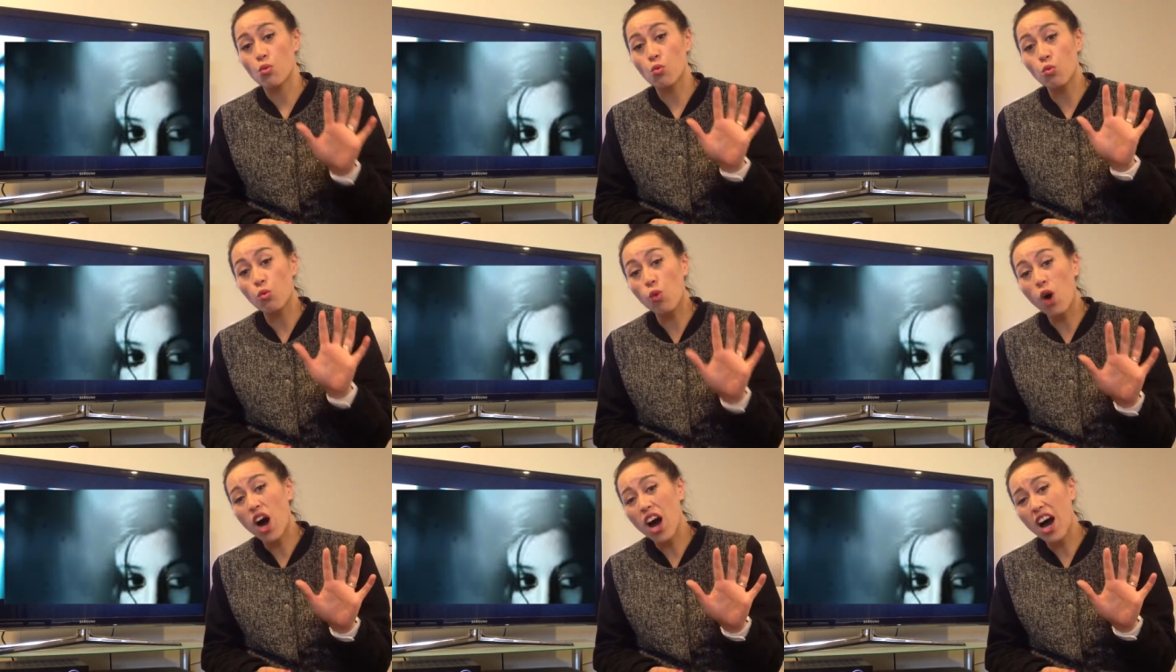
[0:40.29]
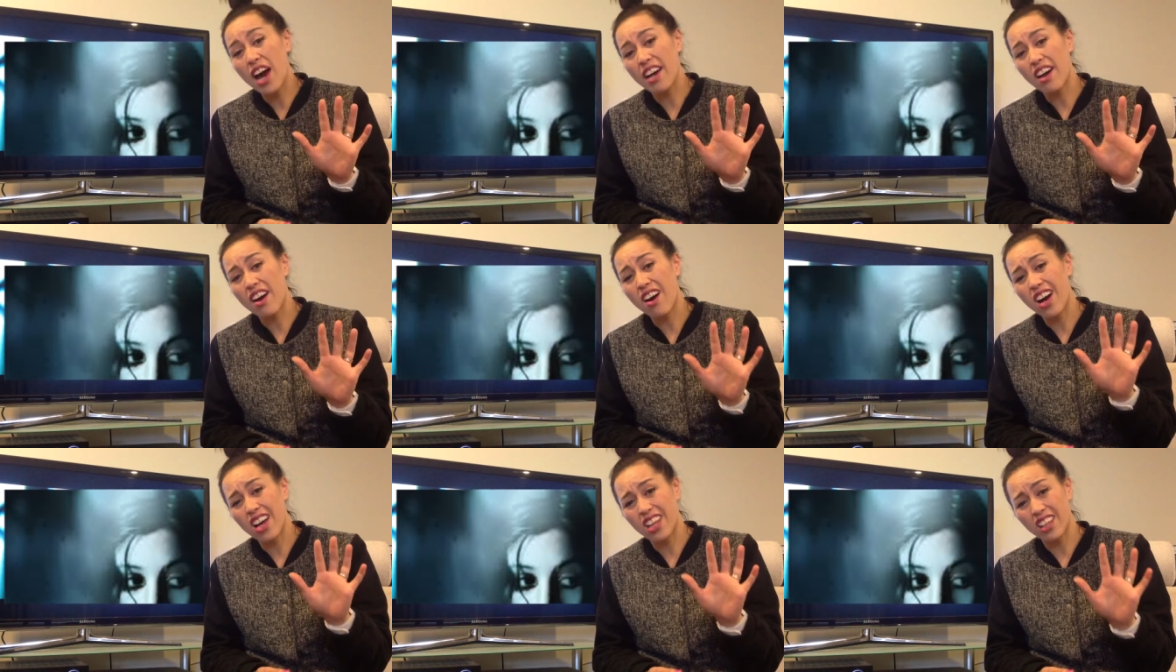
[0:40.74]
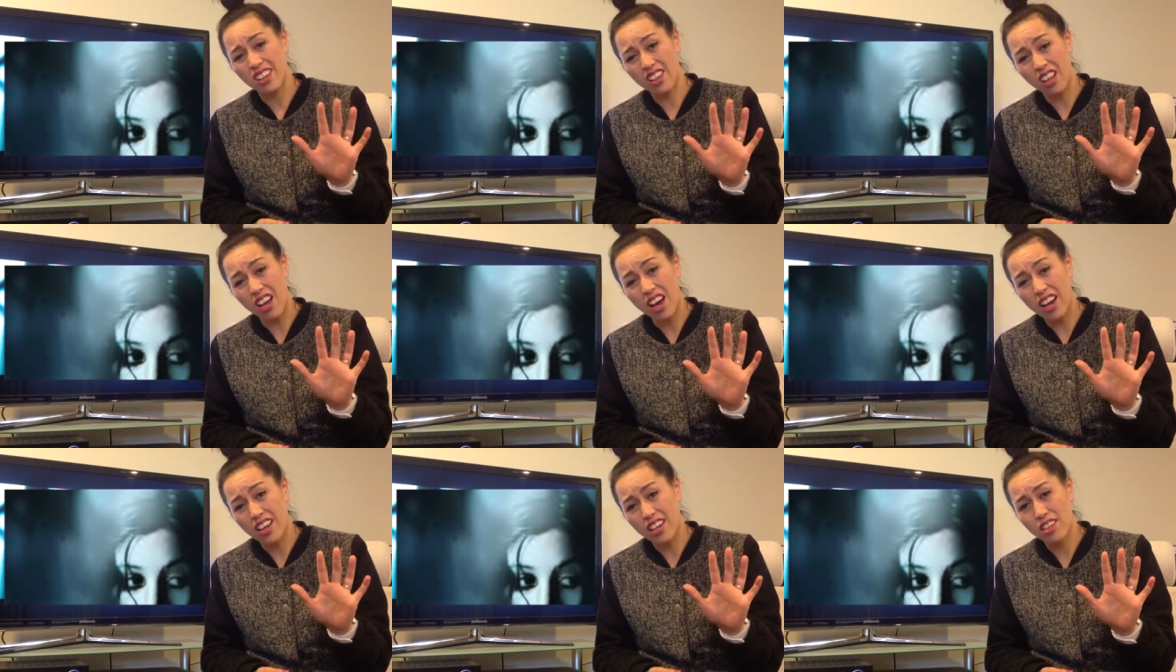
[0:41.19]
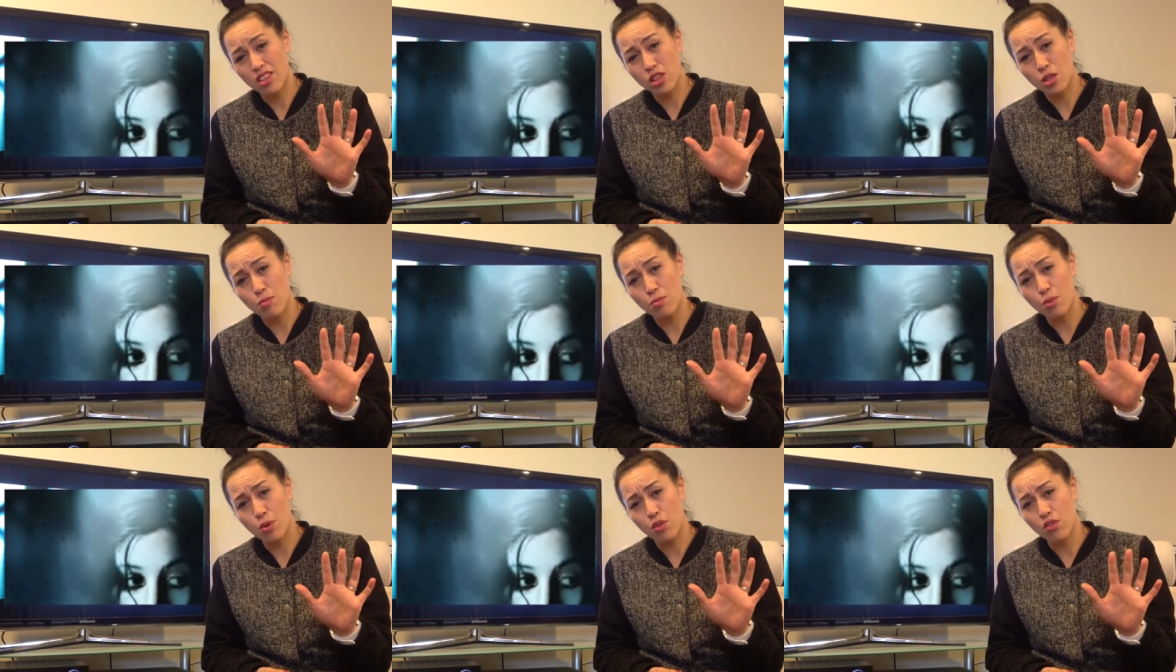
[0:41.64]
why I like
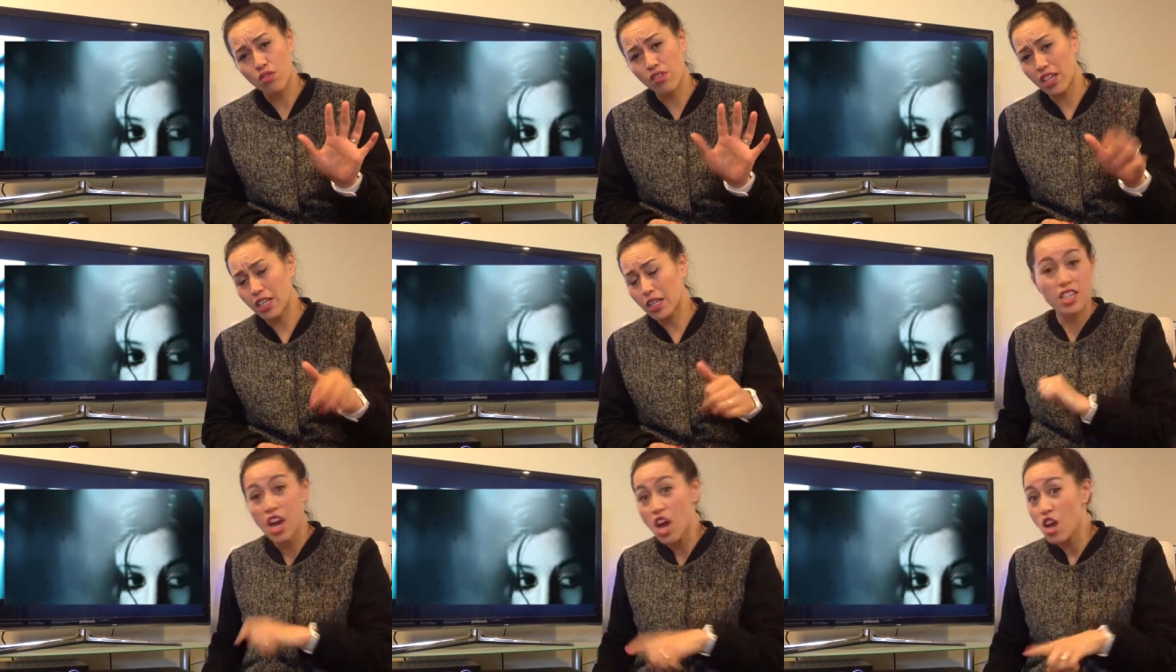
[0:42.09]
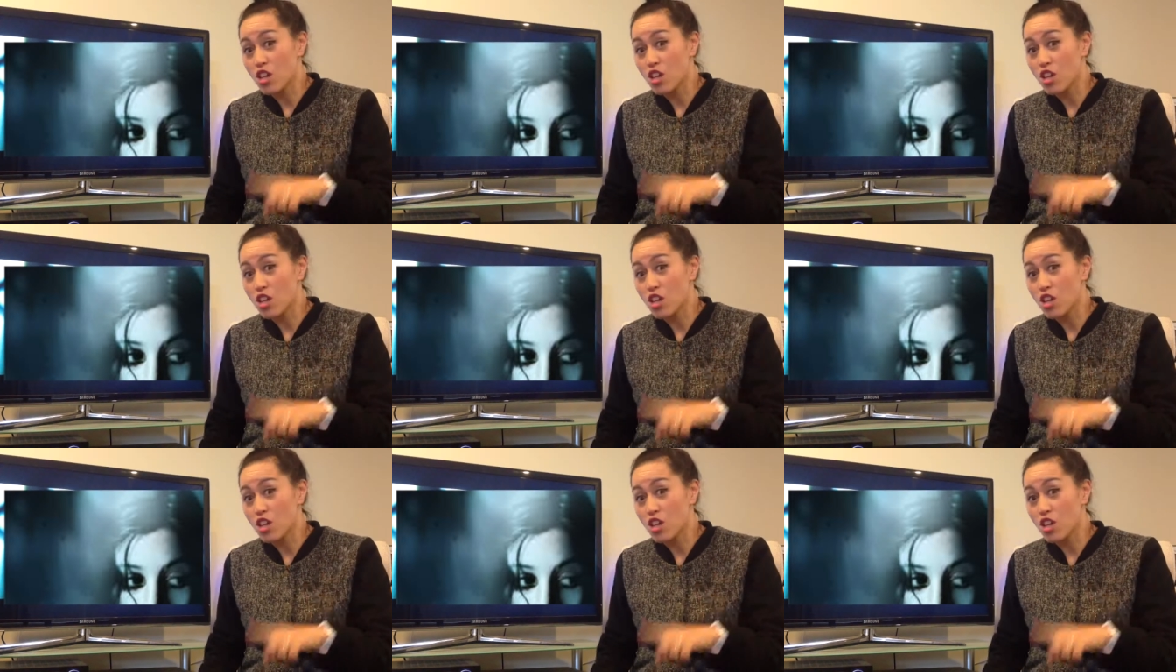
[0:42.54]
the movie.